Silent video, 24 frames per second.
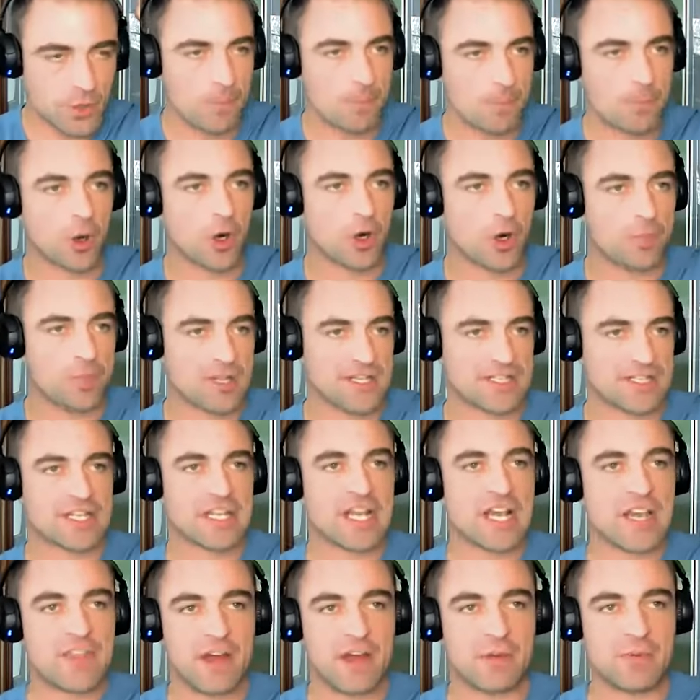purpose
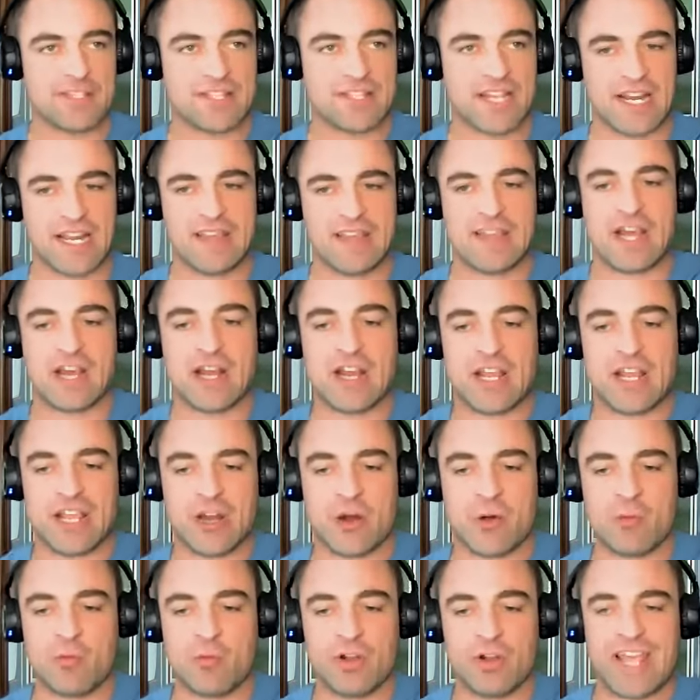that we set in there,
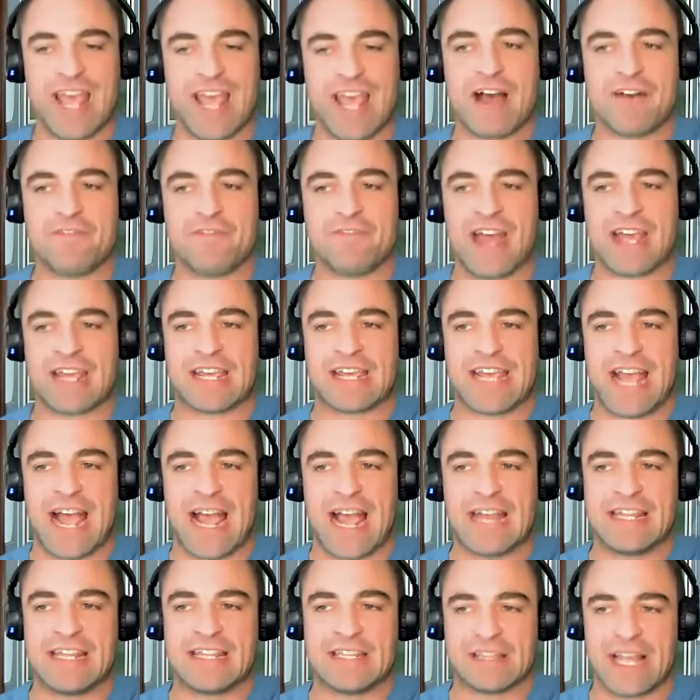really have that
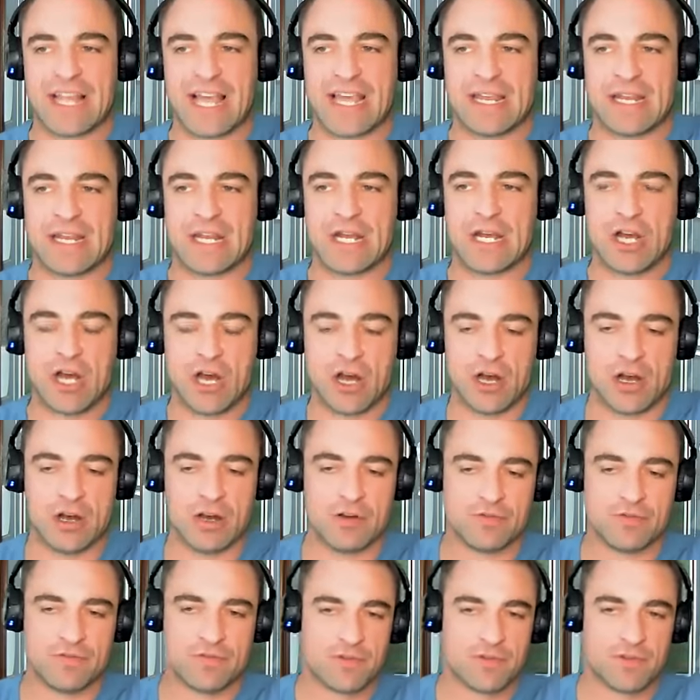guiding light
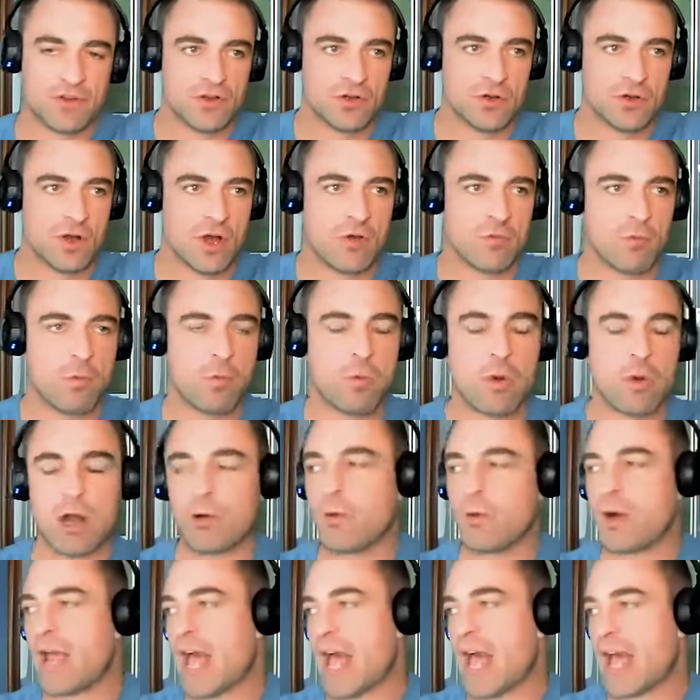of where
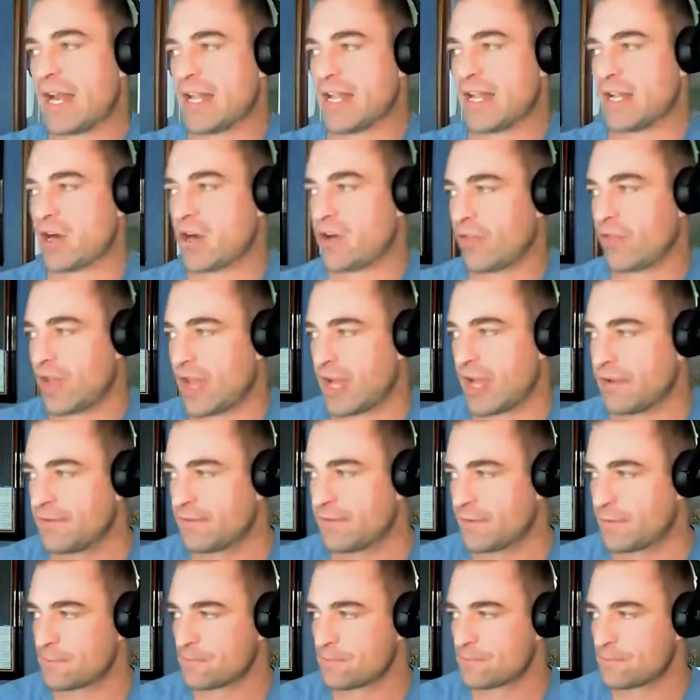we're headed in our life.